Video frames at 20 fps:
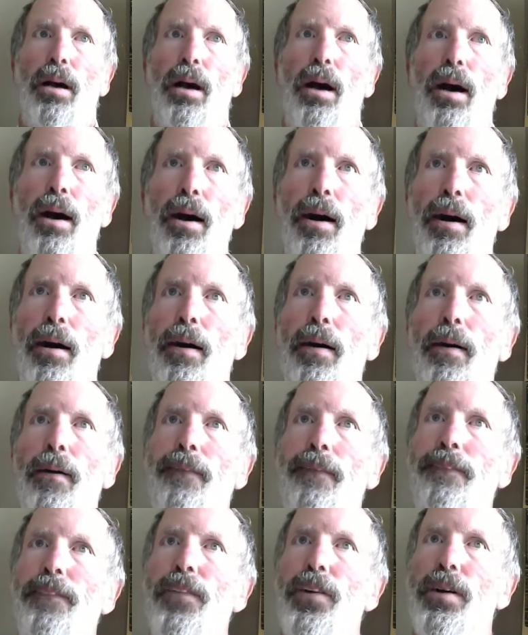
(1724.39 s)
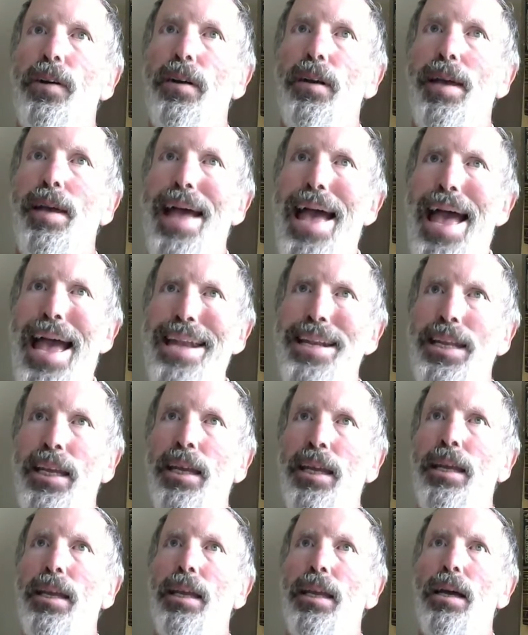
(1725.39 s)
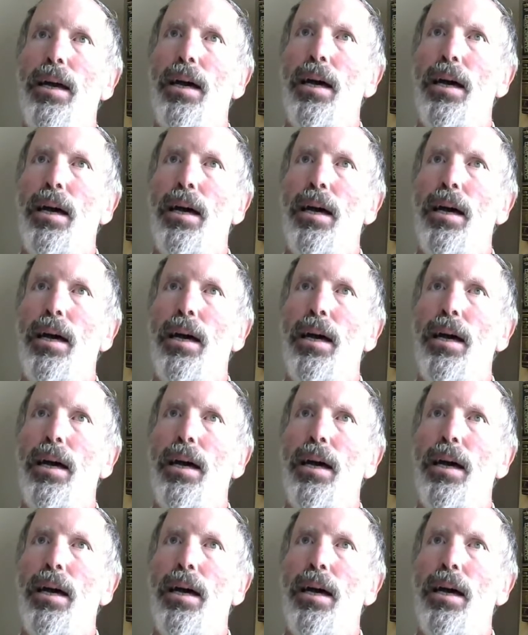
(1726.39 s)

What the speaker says: of any